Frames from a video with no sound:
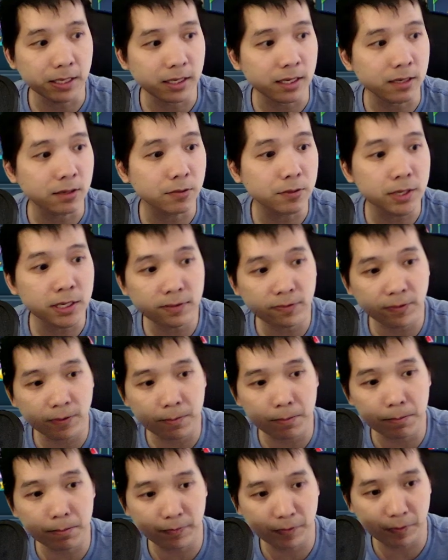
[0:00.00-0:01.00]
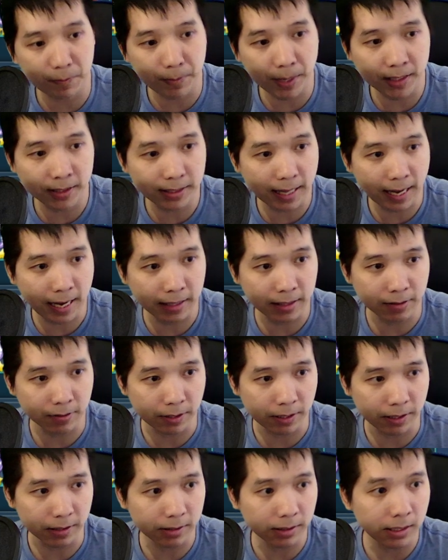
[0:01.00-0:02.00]
increase for main stat here,
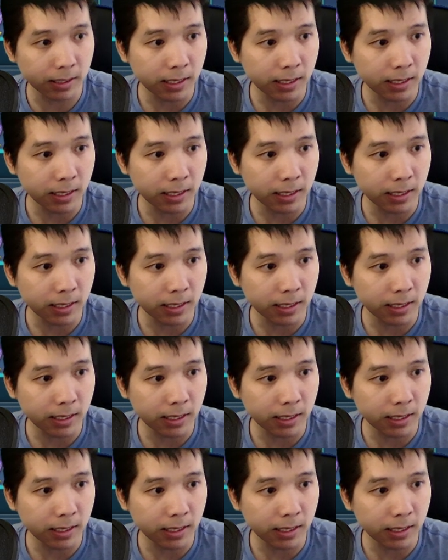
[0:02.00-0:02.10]
right?